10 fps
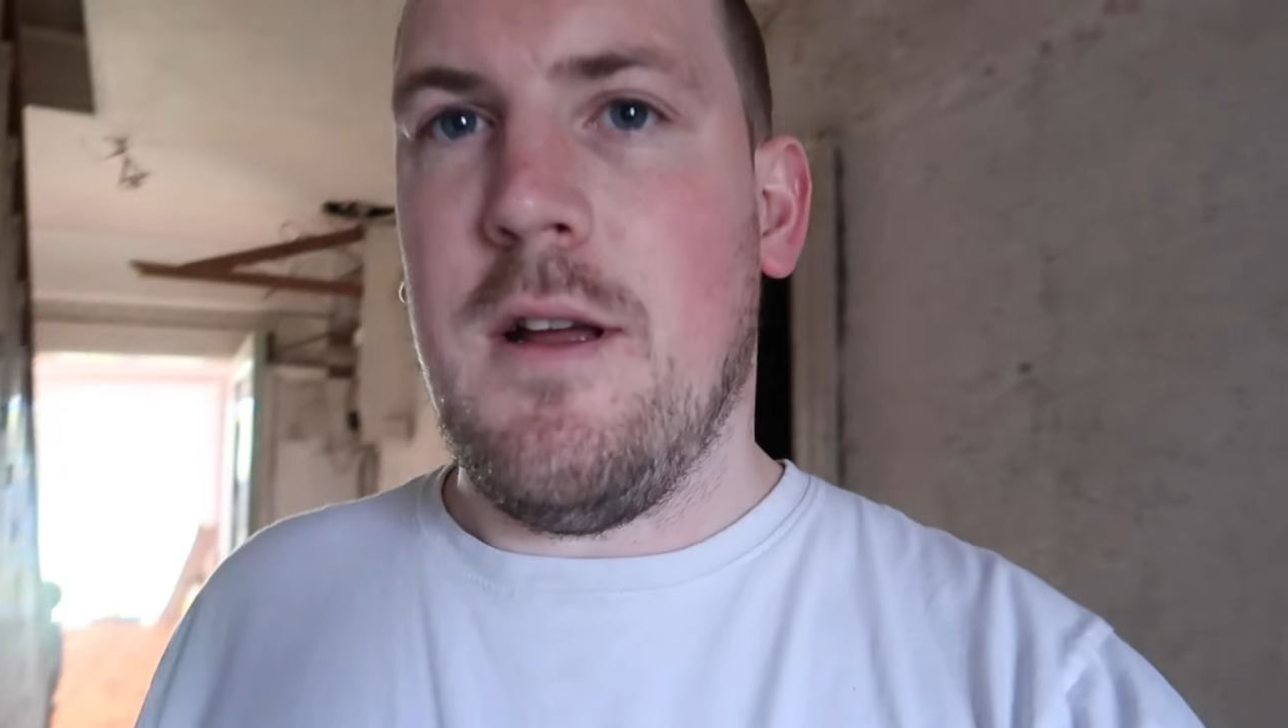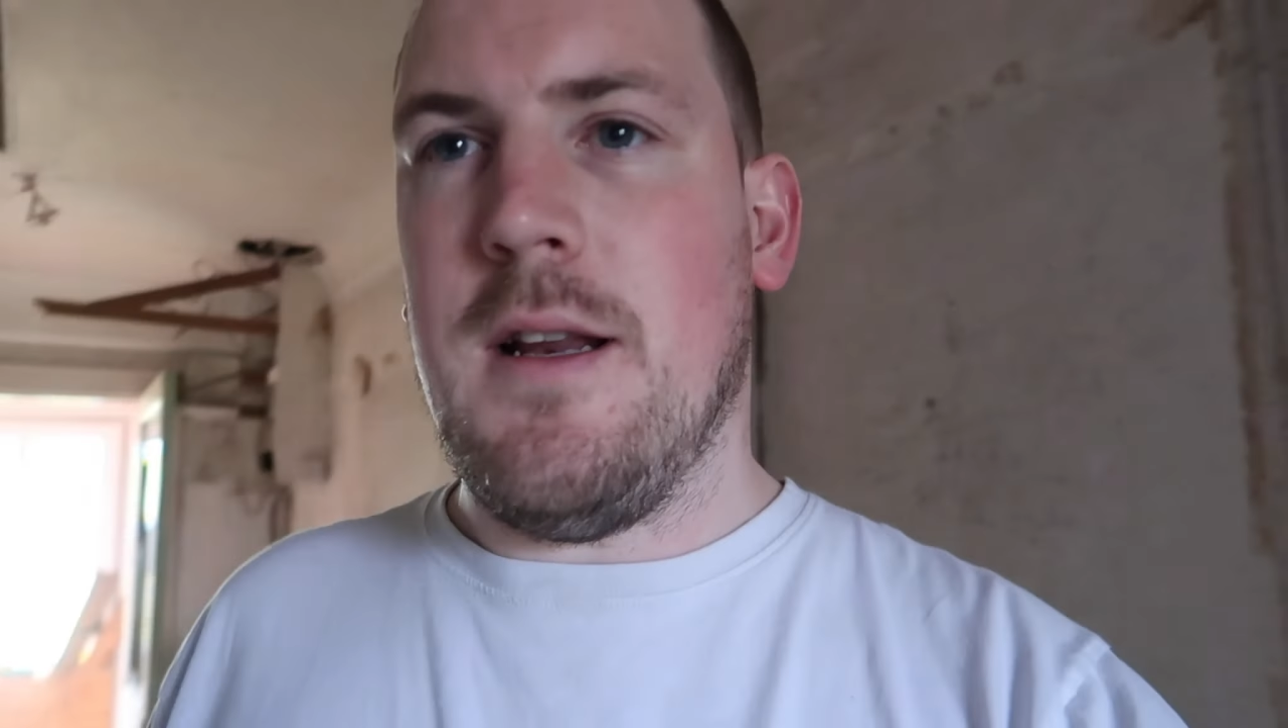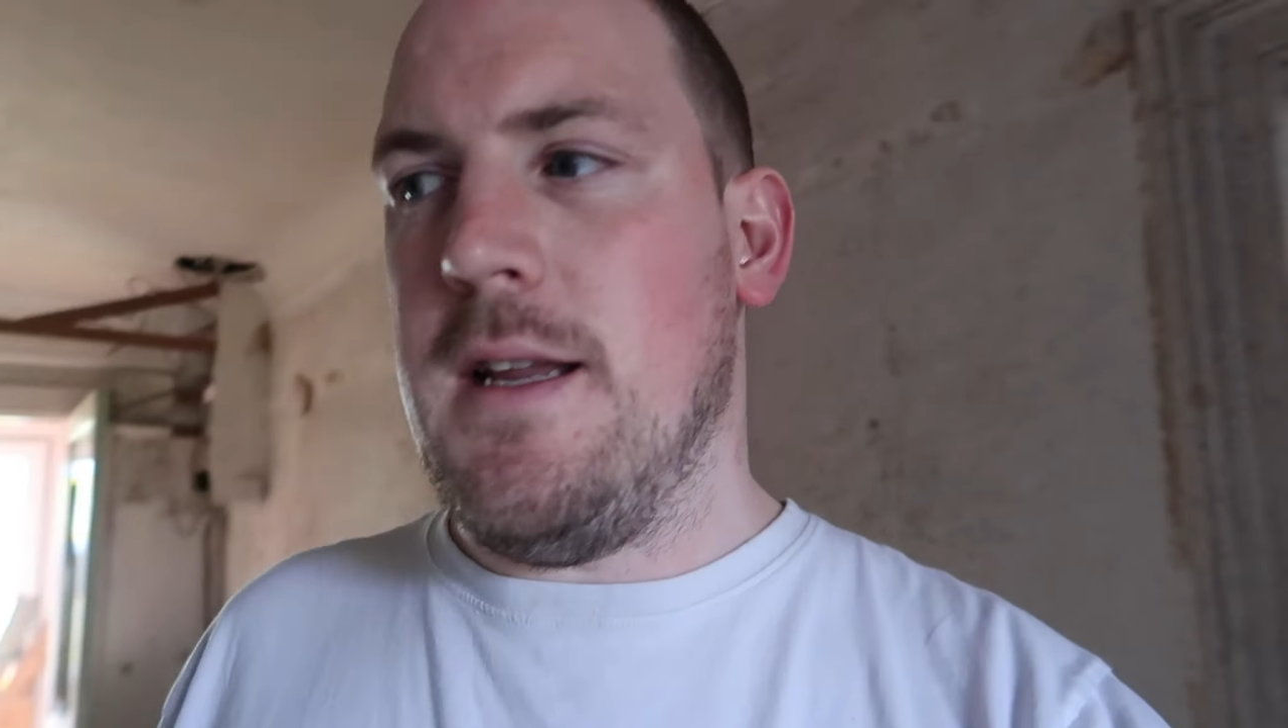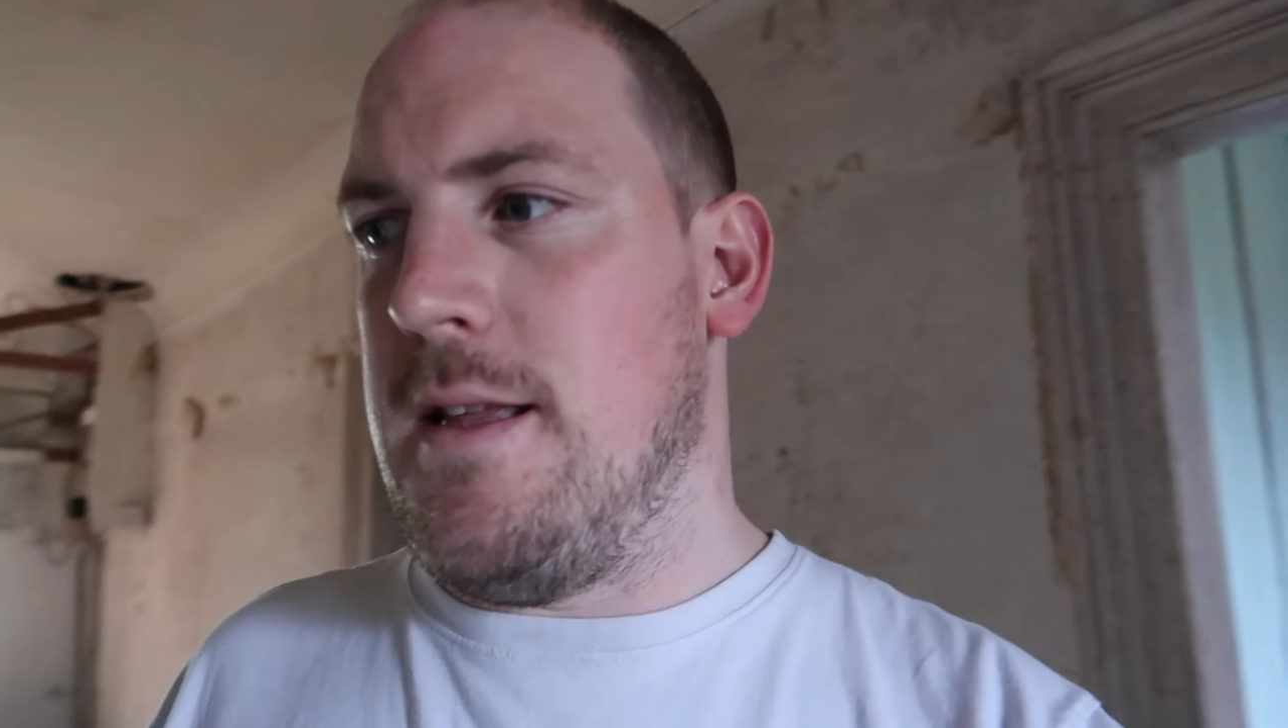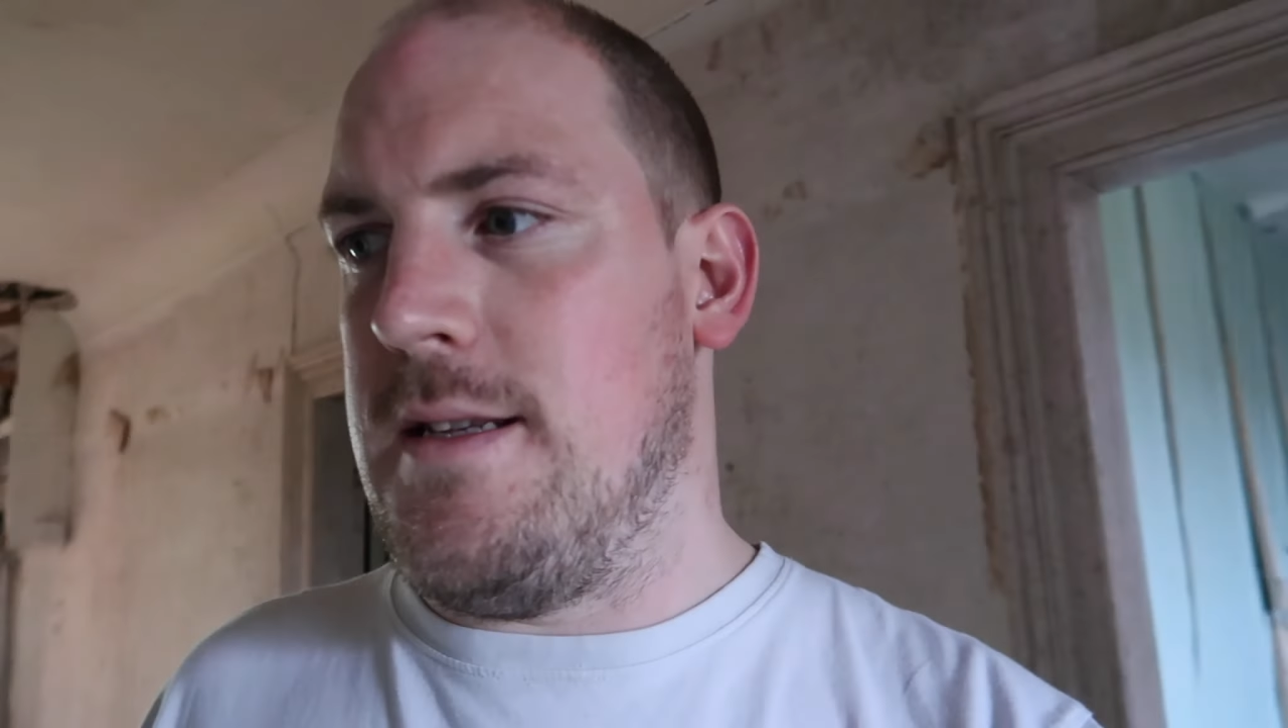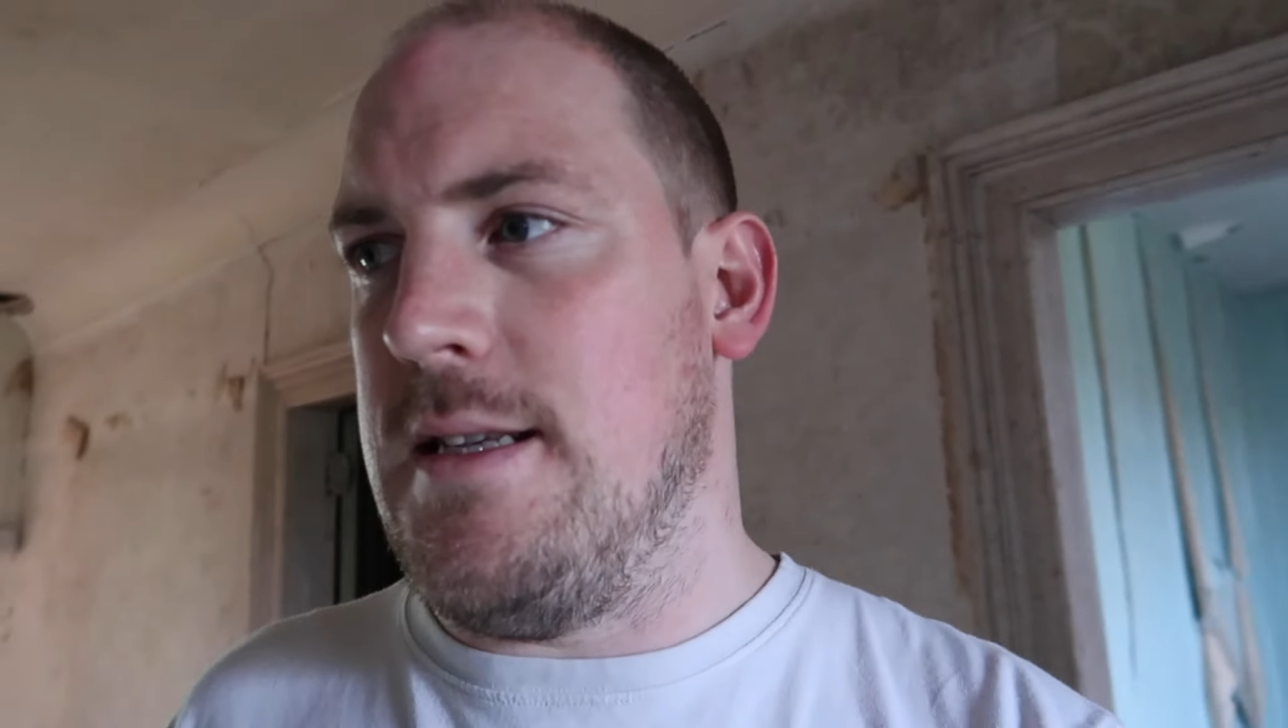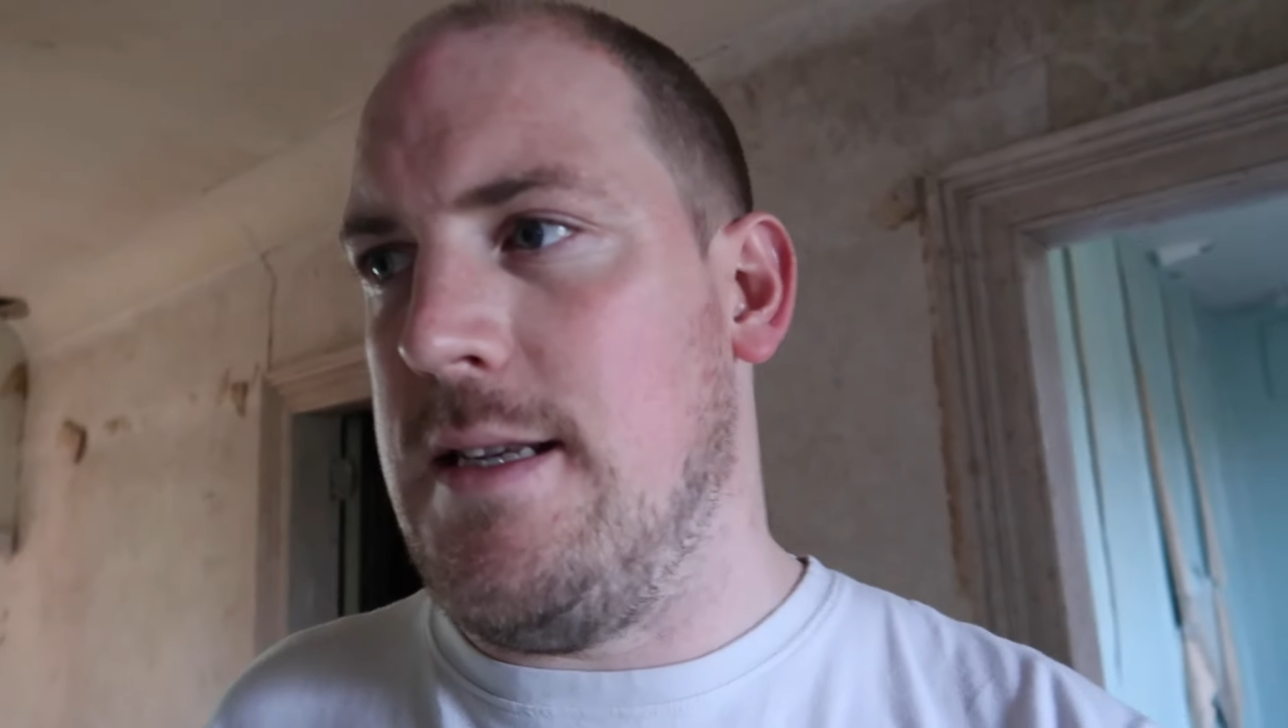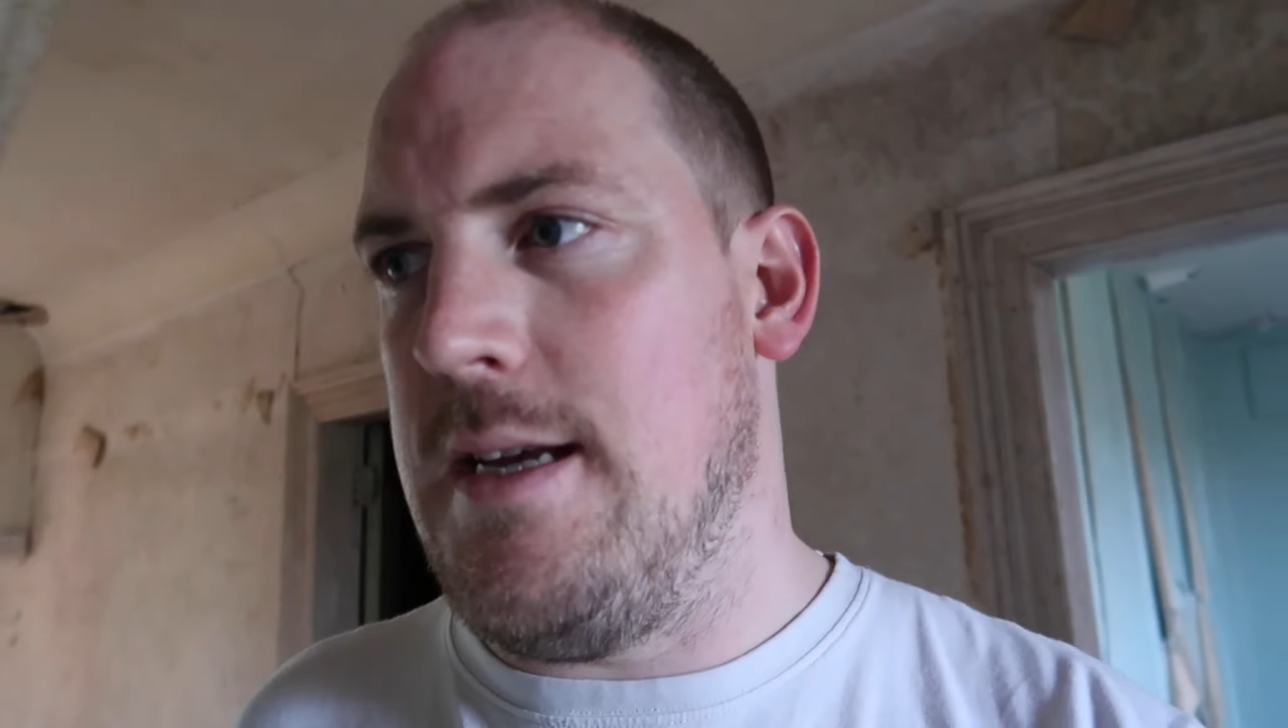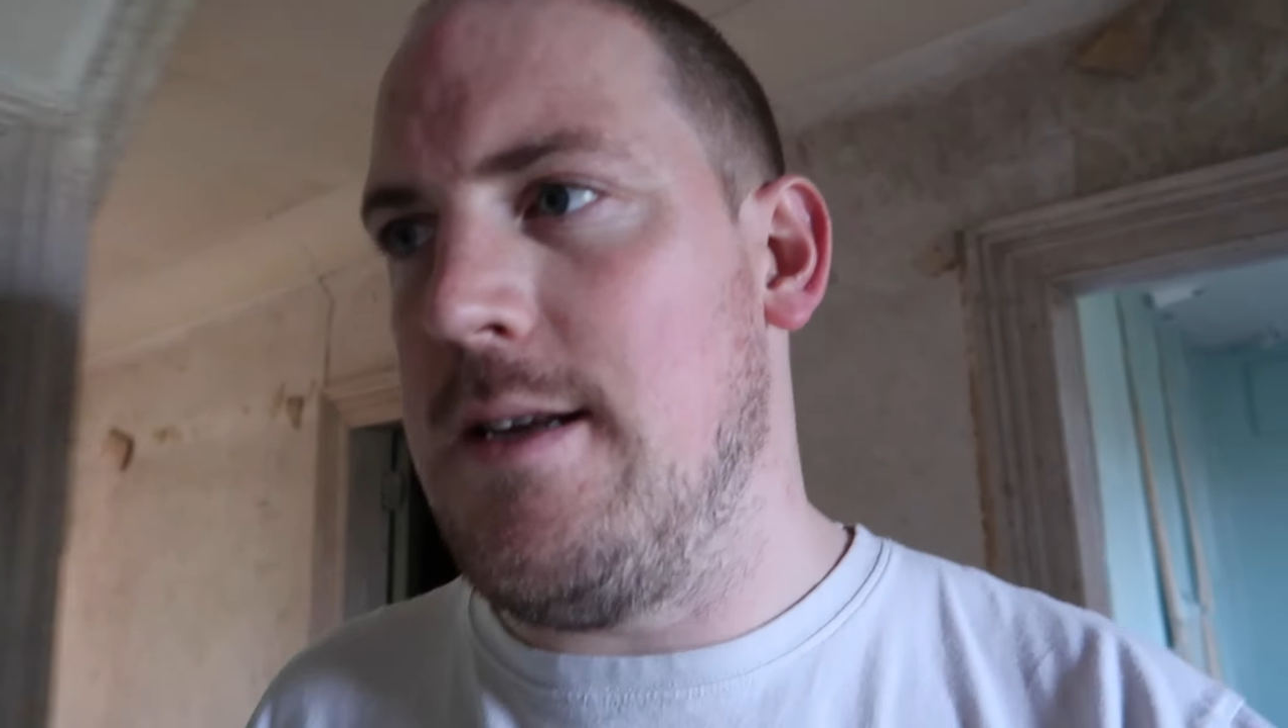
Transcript: luckily, this is here.